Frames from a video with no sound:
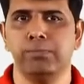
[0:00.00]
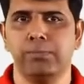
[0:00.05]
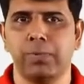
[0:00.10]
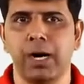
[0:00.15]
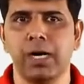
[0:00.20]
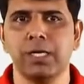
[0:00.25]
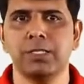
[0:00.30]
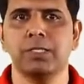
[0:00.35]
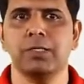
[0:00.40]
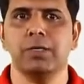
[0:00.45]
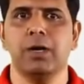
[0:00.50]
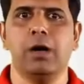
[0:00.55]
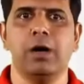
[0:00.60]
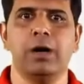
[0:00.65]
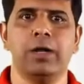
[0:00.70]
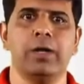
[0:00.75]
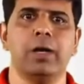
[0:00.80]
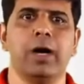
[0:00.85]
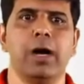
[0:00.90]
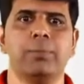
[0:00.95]
pass
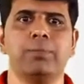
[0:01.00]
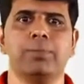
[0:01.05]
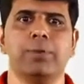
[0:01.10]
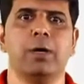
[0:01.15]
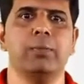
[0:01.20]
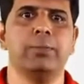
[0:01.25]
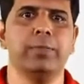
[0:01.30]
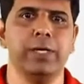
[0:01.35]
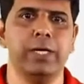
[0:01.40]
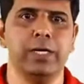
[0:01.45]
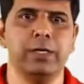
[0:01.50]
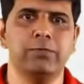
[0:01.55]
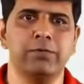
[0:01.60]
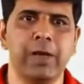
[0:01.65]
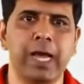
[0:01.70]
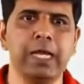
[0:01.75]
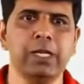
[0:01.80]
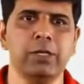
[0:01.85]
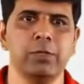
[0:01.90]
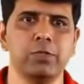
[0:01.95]
on appropriate
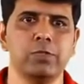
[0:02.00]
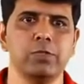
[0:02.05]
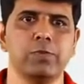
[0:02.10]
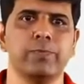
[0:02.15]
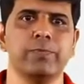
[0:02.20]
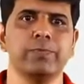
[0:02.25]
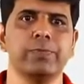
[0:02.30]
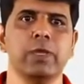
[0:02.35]
values.